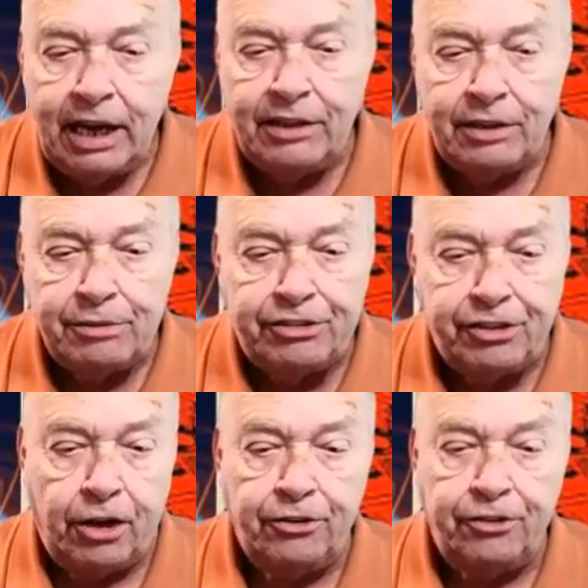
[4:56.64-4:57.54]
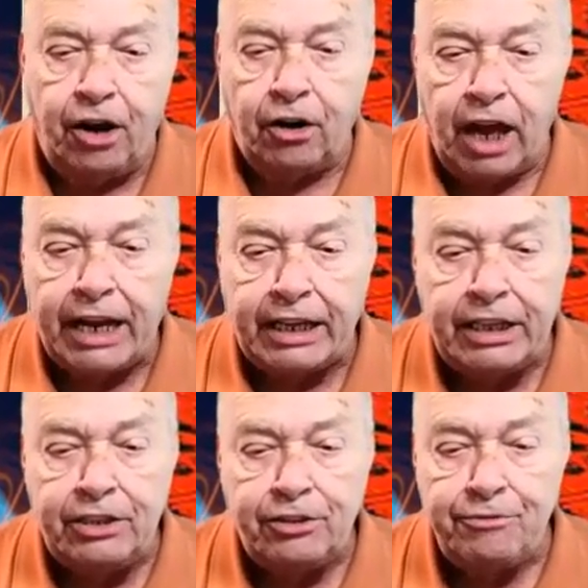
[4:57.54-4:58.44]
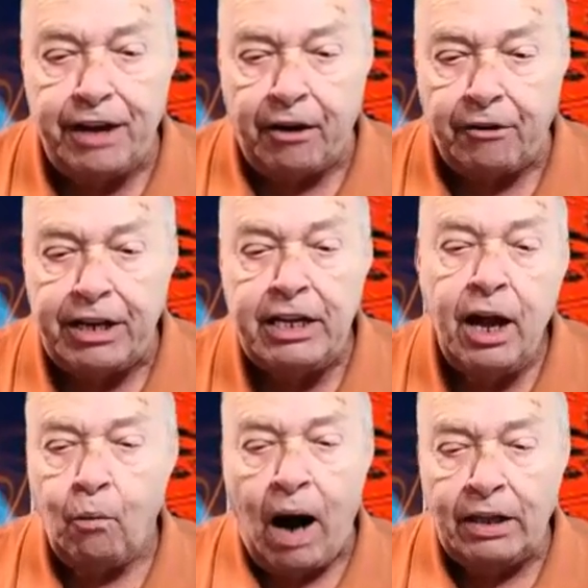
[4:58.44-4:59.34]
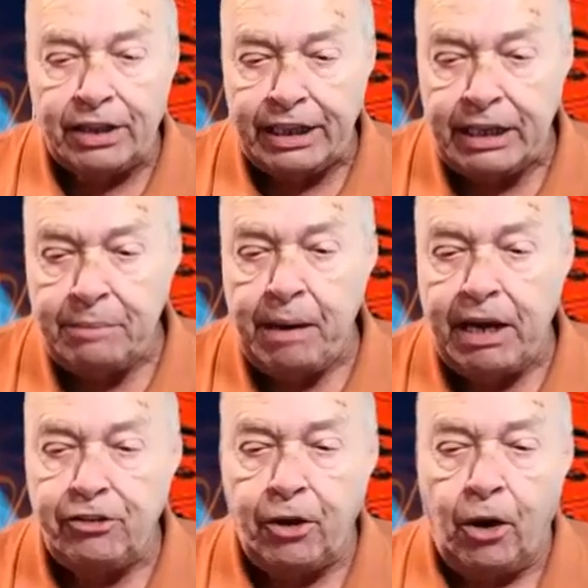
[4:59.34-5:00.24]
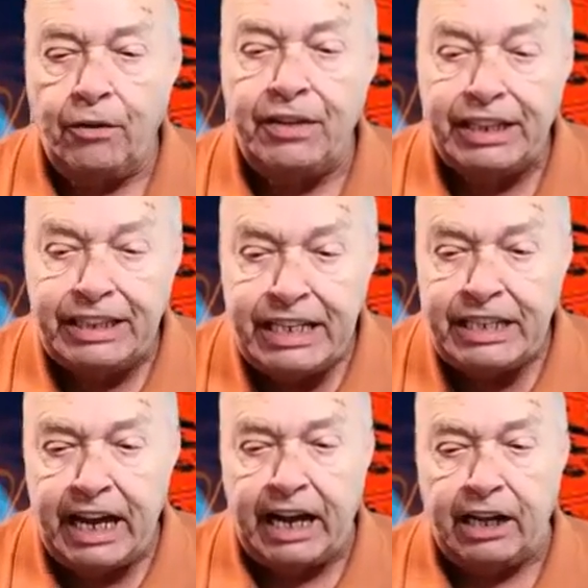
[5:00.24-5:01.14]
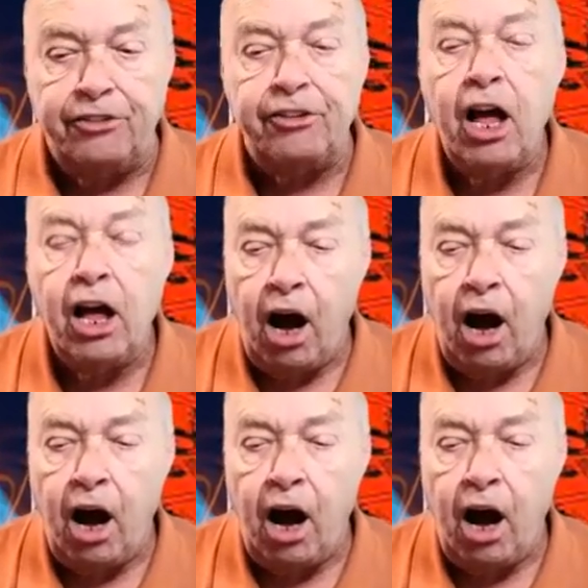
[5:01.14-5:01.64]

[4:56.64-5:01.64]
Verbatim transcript: and the results are likely to vary wildly based on the details